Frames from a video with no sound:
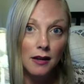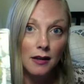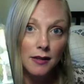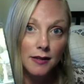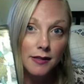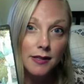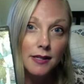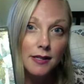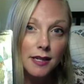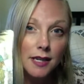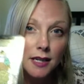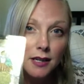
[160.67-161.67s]
This is the
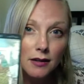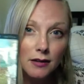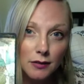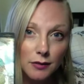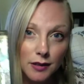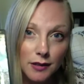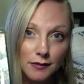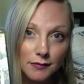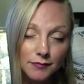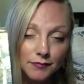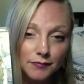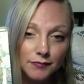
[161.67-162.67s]
CEO
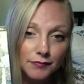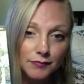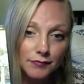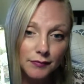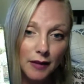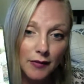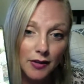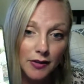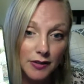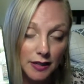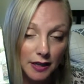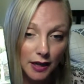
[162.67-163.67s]
of all
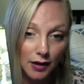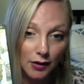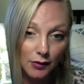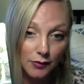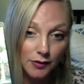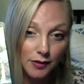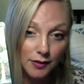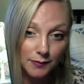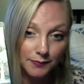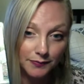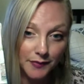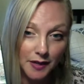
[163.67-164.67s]
CEOs.
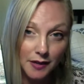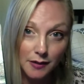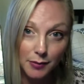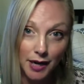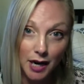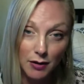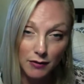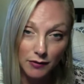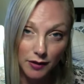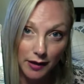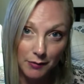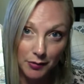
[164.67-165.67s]
He's a powerful
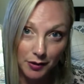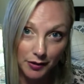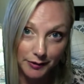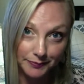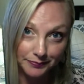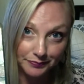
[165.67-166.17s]
emperor.